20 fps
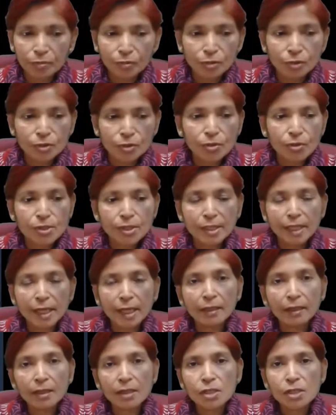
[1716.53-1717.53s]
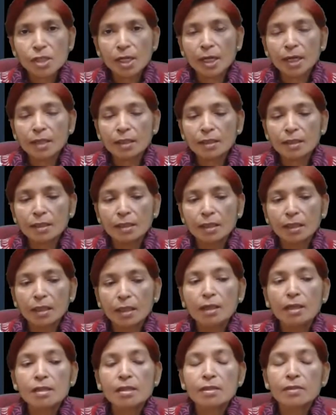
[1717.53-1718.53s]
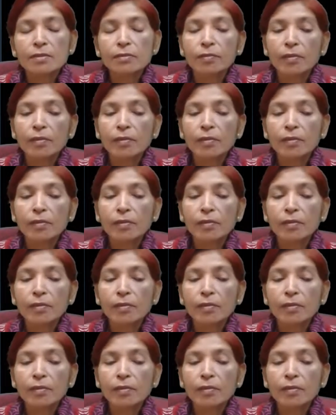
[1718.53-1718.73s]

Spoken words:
So scatter chart is